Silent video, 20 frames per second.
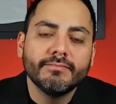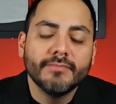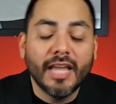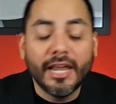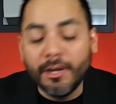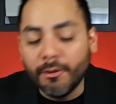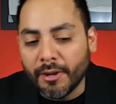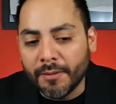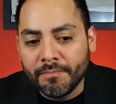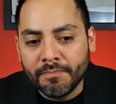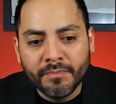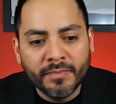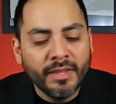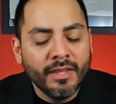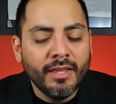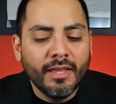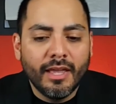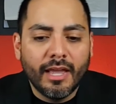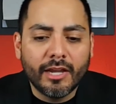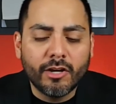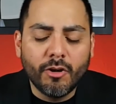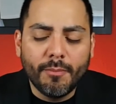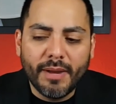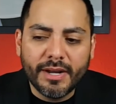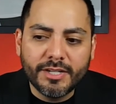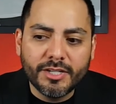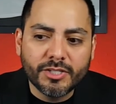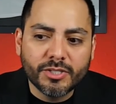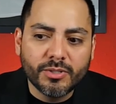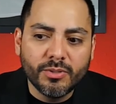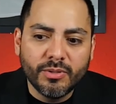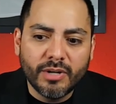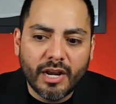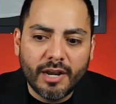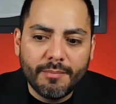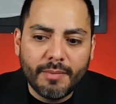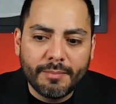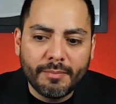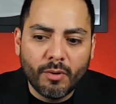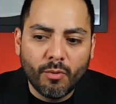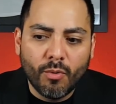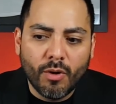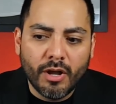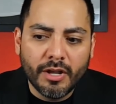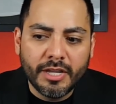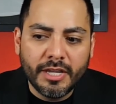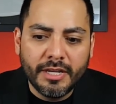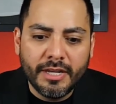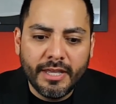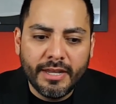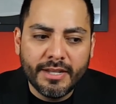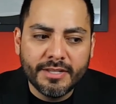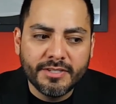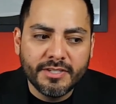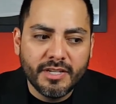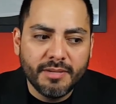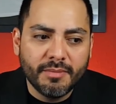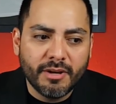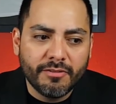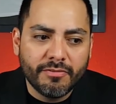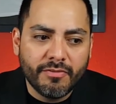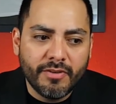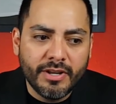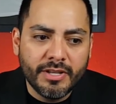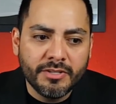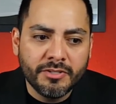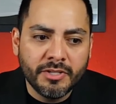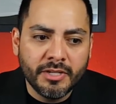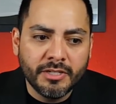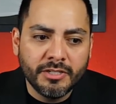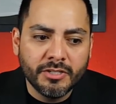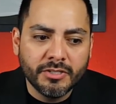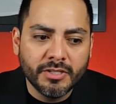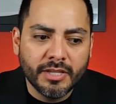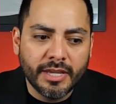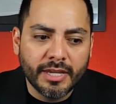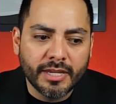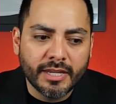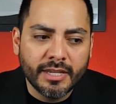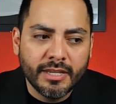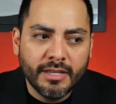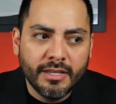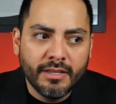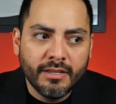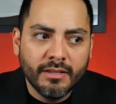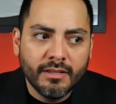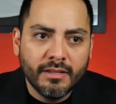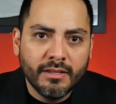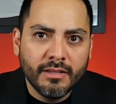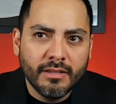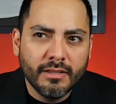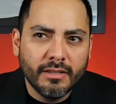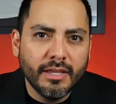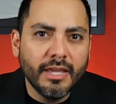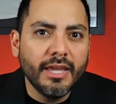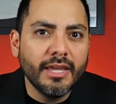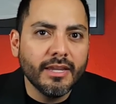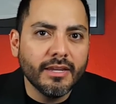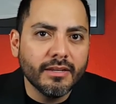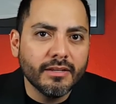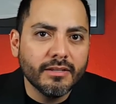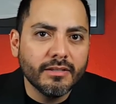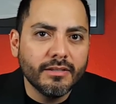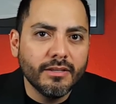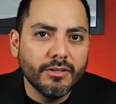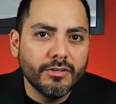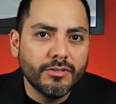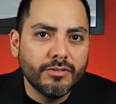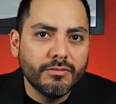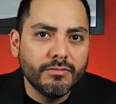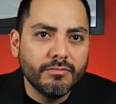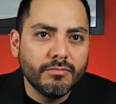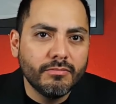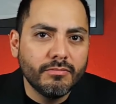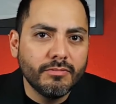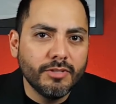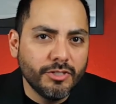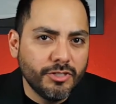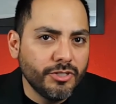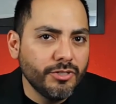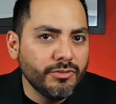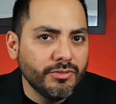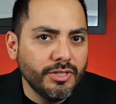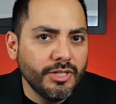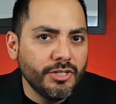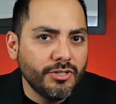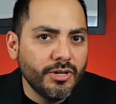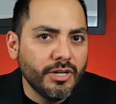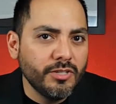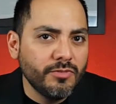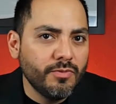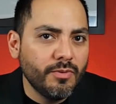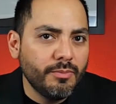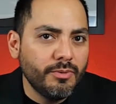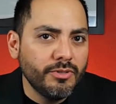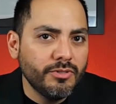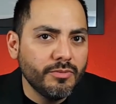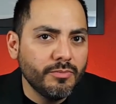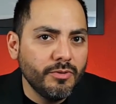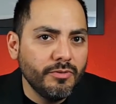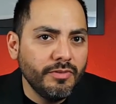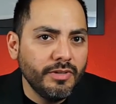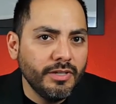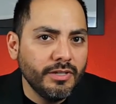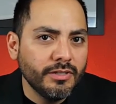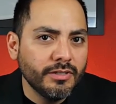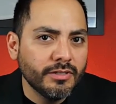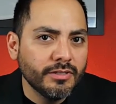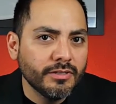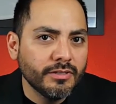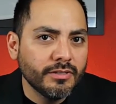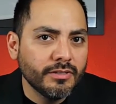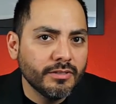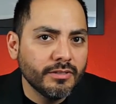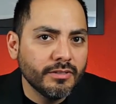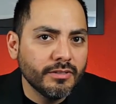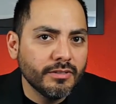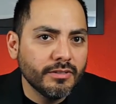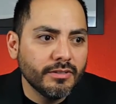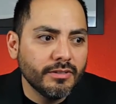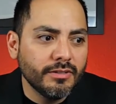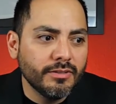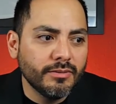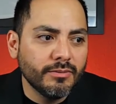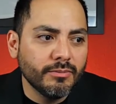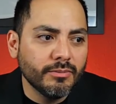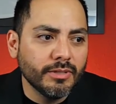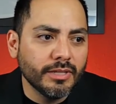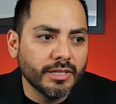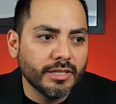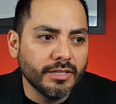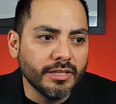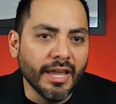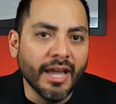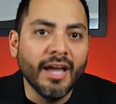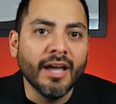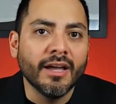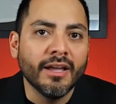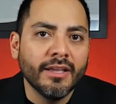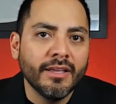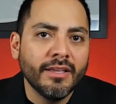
Anyway, I go back to school and I remember walking in and seeing my friends and just like, hey, did did you see Transformers the movie? And they were like, yeah.